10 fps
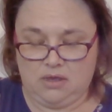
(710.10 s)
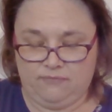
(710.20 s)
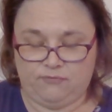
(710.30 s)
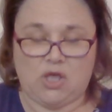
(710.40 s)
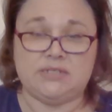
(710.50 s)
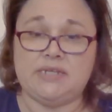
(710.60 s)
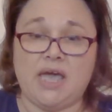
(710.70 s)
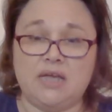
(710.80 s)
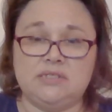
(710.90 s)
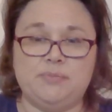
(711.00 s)
floss
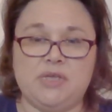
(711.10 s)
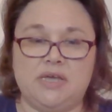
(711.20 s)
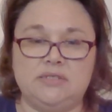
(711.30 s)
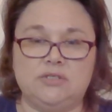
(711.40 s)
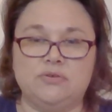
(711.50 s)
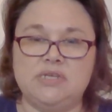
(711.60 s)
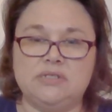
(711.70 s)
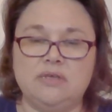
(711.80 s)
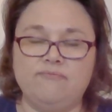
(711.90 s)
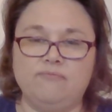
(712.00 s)
tags because there
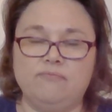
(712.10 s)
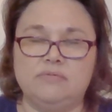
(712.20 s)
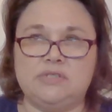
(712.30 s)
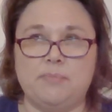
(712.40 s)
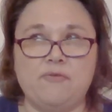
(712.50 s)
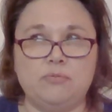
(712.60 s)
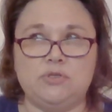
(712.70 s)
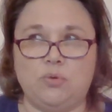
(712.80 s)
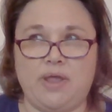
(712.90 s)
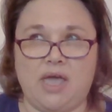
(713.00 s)
isn't, some of them
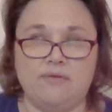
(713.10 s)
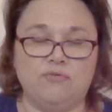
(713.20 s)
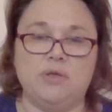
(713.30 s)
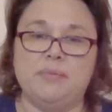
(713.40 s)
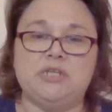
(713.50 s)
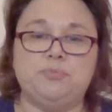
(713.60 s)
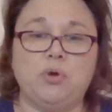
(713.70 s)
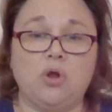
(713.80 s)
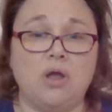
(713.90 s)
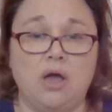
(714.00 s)
don't have very much
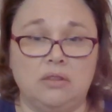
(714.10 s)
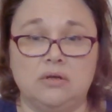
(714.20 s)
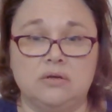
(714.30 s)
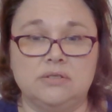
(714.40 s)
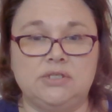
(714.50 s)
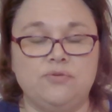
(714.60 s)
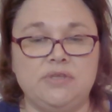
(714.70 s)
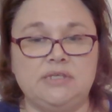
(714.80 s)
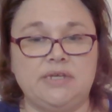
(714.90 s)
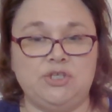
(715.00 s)
per color. So
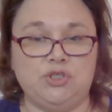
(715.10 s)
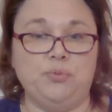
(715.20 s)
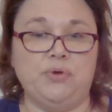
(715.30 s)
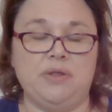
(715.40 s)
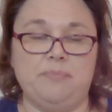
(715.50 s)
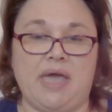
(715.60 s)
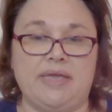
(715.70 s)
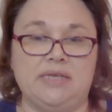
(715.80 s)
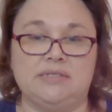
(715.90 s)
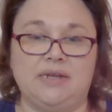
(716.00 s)
these I do put in
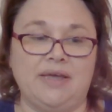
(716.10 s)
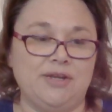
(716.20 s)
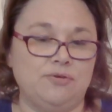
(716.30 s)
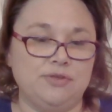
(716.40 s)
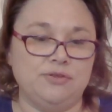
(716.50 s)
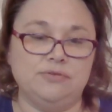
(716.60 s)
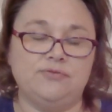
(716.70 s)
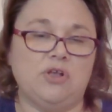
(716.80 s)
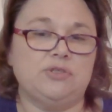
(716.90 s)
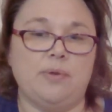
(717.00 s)
baggies, and I don't use
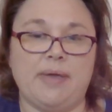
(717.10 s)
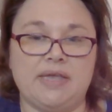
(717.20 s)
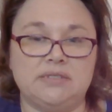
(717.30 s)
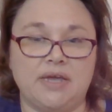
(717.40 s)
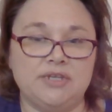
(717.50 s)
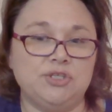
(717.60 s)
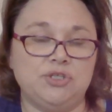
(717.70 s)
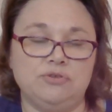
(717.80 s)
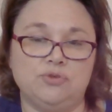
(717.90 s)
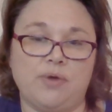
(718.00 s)
floss away baggies. I just
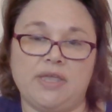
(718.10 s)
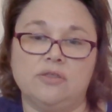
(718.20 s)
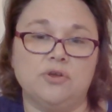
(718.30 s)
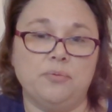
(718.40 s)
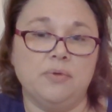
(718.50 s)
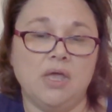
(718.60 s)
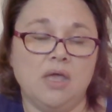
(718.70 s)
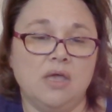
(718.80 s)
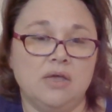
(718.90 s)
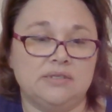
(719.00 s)
use regular
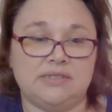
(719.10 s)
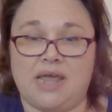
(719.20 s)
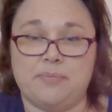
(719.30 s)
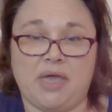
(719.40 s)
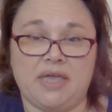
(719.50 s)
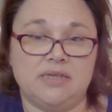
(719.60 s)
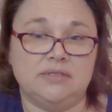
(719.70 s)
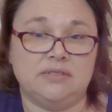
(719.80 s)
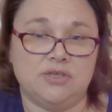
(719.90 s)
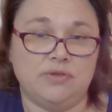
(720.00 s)
snack
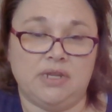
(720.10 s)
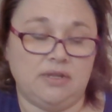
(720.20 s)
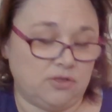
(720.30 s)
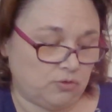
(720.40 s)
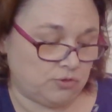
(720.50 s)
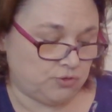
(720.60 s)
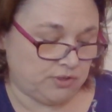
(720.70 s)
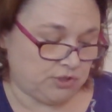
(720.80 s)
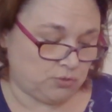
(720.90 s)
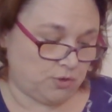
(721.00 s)
baggies that you get at the grocery
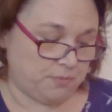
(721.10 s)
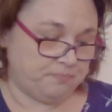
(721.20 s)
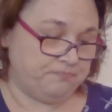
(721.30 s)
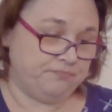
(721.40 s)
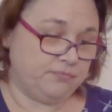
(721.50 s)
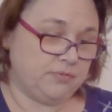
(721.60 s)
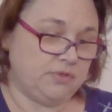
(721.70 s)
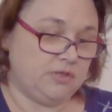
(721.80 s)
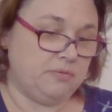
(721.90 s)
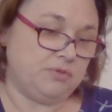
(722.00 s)
store.
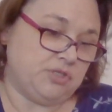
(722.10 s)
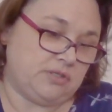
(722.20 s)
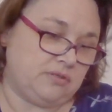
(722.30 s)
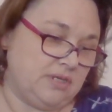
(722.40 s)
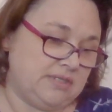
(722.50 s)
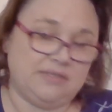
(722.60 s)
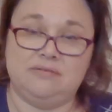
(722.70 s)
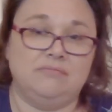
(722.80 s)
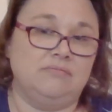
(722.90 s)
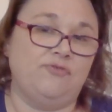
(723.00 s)
It's
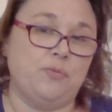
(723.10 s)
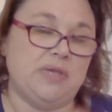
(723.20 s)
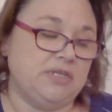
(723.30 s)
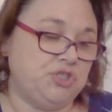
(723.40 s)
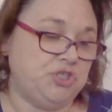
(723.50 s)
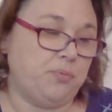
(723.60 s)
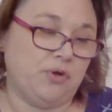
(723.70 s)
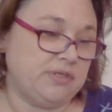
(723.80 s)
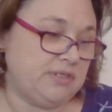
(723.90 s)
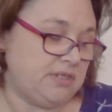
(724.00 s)
for me, it's cheaper, it's